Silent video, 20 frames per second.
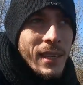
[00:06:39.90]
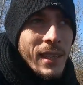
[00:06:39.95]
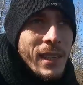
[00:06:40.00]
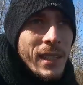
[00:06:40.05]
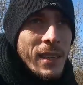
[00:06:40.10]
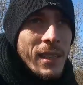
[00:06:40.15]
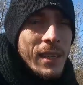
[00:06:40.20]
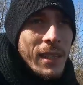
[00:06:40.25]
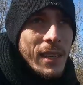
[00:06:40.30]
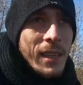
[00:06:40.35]

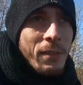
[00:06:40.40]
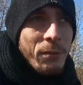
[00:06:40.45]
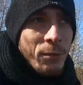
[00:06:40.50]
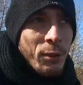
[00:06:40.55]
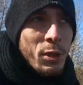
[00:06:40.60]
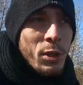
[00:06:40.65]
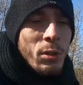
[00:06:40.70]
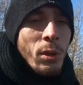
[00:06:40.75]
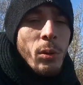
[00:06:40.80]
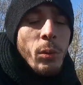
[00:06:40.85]
he, he
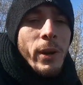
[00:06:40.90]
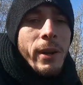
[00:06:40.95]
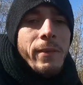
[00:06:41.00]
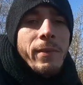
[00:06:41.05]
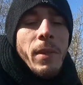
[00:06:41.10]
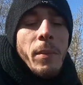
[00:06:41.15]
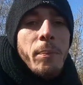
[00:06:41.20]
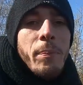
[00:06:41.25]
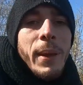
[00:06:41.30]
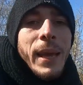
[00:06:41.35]
first of all, one
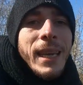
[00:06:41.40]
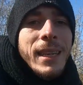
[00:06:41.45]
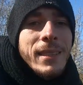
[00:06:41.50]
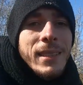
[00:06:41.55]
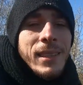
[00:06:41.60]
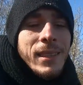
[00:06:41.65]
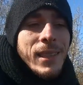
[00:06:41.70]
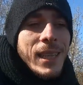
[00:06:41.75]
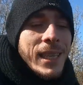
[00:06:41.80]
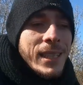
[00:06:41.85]
of the
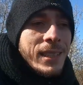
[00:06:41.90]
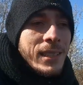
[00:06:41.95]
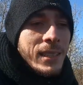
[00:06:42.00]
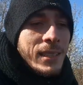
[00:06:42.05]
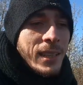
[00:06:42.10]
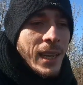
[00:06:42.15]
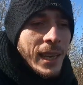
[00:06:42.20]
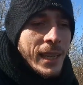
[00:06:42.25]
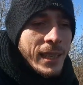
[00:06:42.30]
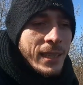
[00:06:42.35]
biggest
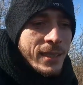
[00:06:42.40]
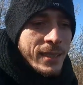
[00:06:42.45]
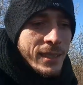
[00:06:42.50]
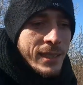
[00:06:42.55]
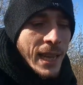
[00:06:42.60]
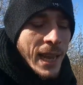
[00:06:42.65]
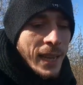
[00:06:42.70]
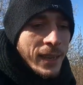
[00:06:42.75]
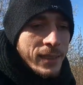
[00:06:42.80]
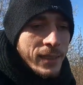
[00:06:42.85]
lessons that he
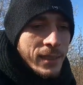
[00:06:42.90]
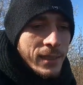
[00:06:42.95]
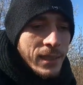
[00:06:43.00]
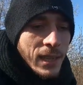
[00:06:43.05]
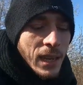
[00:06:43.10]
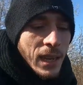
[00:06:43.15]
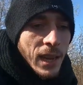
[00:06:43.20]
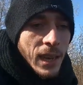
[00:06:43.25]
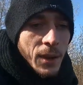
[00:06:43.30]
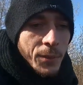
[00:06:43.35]

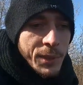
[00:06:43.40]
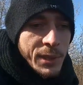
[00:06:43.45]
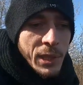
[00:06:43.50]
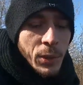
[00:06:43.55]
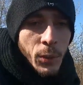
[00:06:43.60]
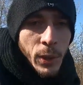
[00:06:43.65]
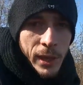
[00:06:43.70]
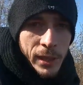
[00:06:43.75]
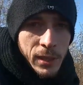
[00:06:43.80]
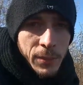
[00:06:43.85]
says, which
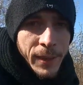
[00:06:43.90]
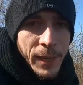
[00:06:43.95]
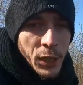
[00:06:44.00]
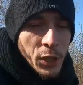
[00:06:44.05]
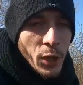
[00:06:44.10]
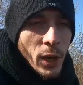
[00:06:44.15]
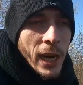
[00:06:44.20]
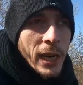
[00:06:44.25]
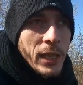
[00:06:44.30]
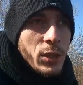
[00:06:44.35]
I wanted to make
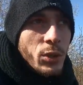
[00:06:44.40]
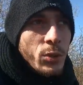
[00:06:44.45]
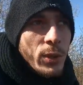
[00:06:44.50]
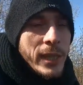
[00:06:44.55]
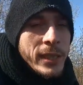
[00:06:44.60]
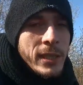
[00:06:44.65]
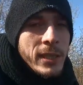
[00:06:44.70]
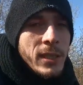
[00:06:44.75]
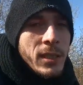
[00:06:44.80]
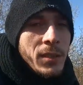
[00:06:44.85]
sure I
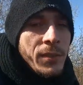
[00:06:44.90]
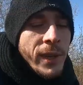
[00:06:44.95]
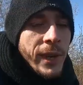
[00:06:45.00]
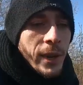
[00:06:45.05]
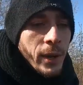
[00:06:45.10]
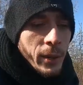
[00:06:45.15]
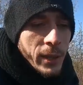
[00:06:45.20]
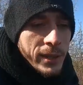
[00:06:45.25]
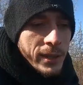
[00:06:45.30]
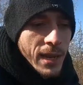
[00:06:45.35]
stress in this
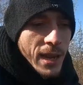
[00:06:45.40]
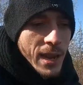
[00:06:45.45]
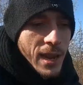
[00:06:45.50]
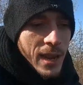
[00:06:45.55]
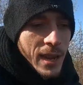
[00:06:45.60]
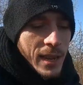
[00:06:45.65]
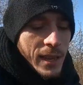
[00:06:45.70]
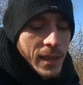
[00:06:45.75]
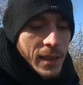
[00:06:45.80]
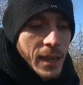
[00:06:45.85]
video, is
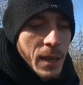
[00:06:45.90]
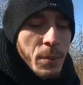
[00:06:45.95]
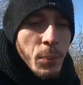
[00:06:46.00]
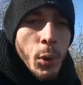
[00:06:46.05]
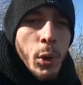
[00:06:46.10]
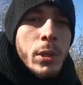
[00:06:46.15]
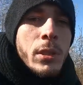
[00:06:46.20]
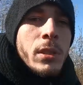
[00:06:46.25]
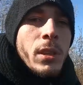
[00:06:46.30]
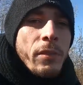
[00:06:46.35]
the
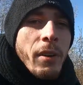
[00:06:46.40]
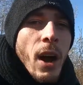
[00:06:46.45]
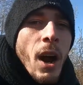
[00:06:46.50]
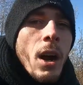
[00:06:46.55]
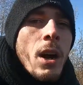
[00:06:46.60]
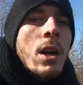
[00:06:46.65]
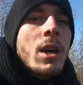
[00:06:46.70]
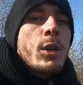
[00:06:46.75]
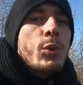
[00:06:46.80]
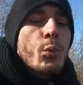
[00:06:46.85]
importance of
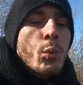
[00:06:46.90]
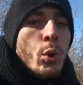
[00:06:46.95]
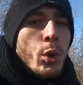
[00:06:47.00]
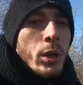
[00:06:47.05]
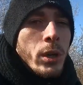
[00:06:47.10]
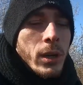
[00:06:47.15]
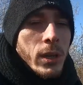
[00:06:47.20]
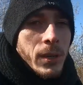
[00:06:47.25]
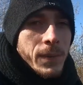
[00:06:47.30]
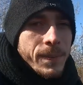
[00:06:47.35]
hard
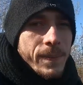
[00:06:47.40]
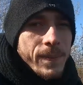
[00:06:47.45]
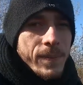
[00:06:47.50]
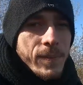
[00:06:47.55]
work,